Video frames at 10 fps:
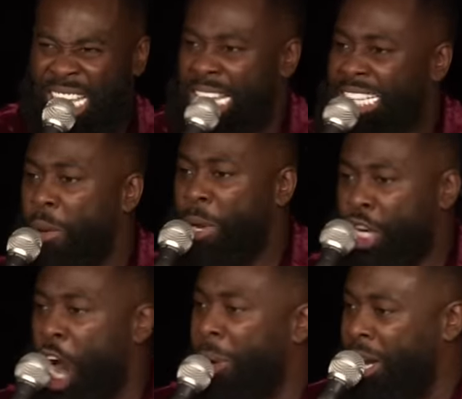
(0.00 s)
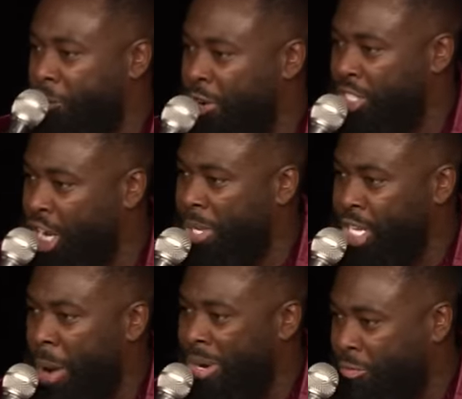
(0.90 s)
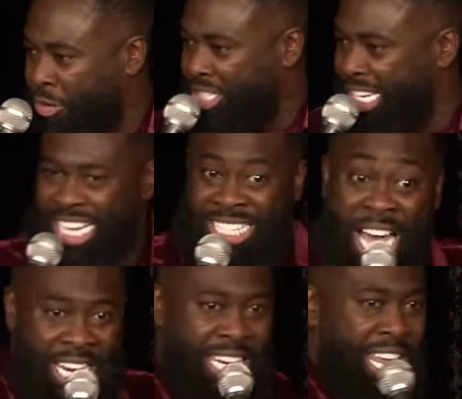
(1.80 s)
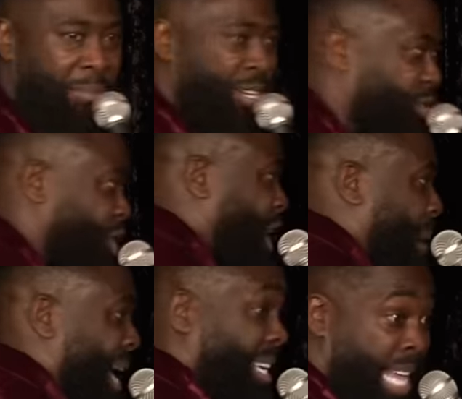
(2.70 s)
It's like when you go in the fridge, you know when you go in the fridge and there's nothing in there, but you just try and make a